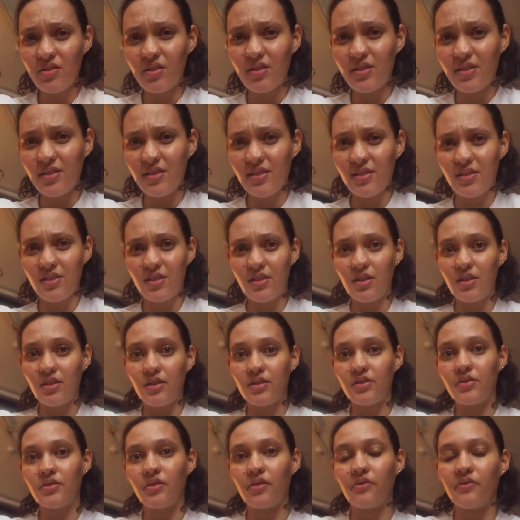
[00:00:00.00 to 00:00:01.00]
you can see,
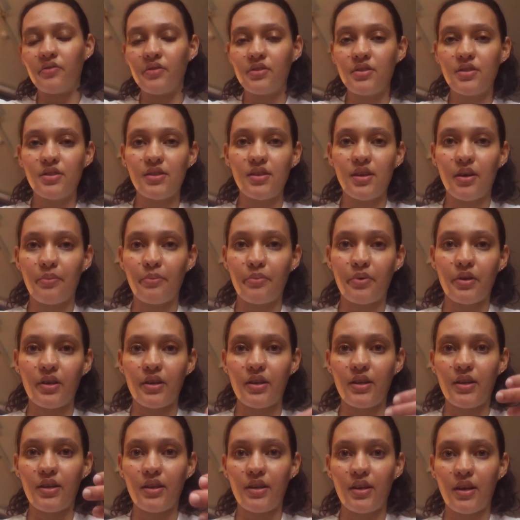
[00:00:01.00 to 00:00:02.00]
it softens it up
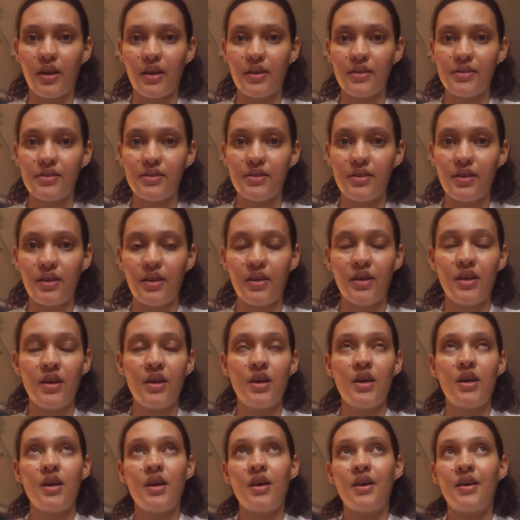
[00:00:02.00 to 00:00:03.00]
really nicely,
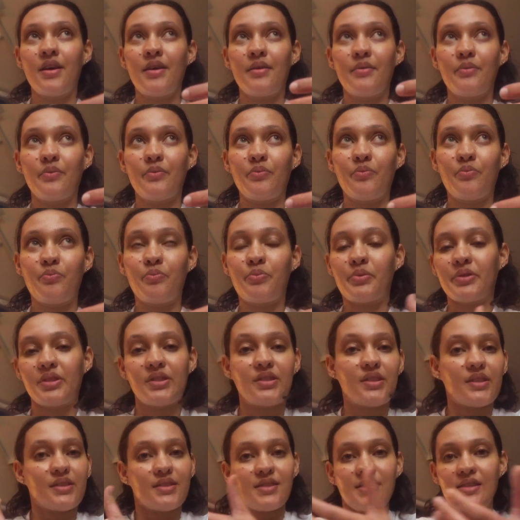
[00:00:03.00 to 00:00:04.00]
but
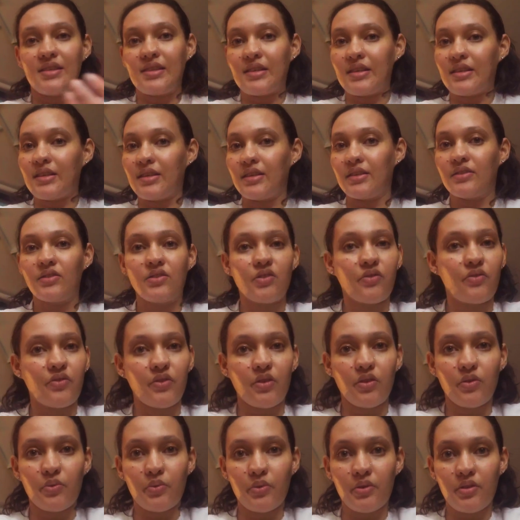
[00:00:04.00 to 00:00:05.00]
it doesn't really
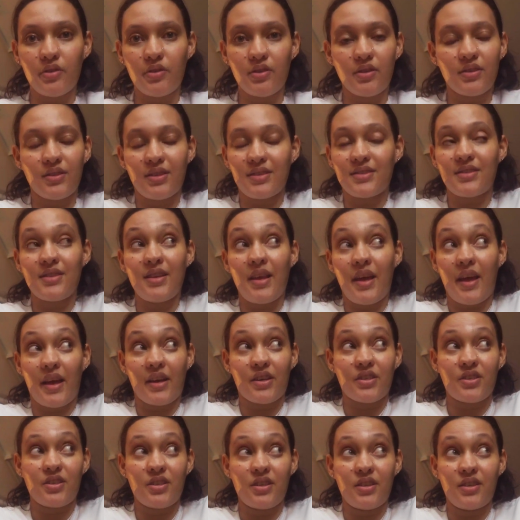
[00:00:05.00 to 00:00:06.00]
interfere with, it does
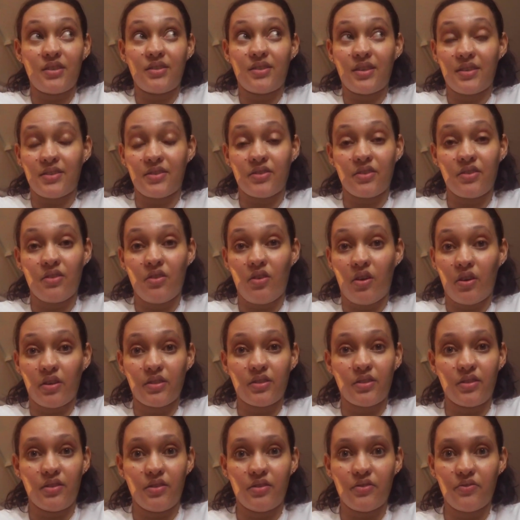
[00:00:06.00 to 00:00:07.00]

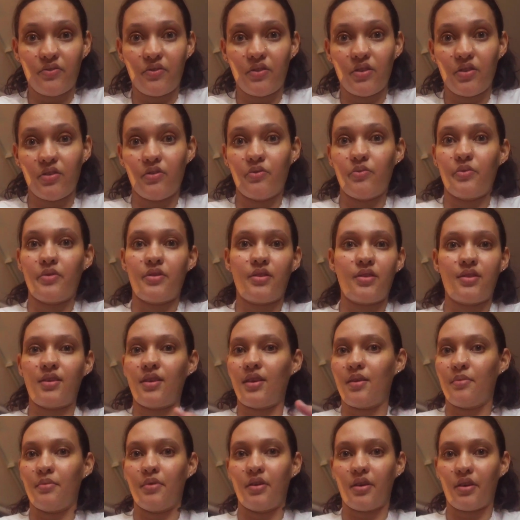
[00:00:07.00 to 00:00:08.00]
not interfere with
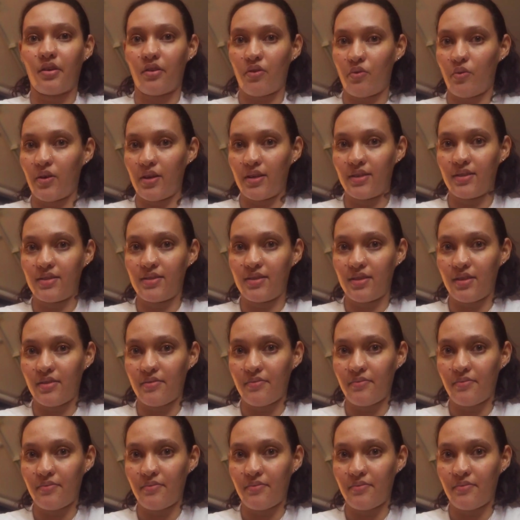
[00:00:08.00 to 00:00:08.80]
camera quality.